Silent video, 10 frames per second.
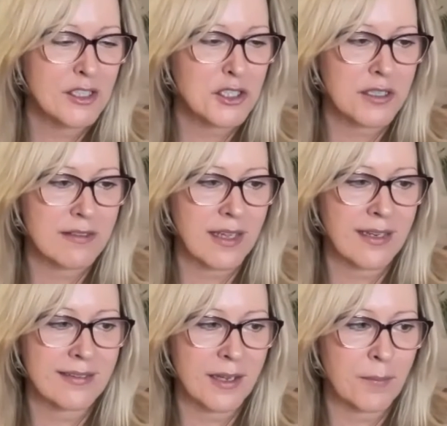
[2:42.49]
she
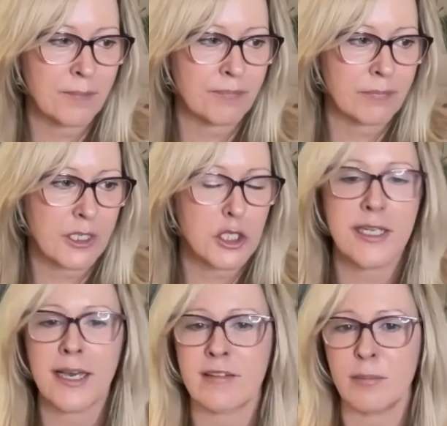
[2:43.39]
said, um, she
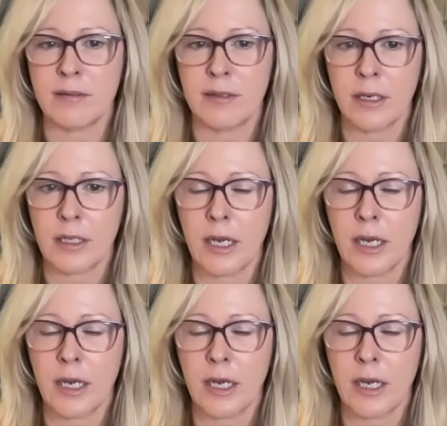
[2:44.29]
texted me and said,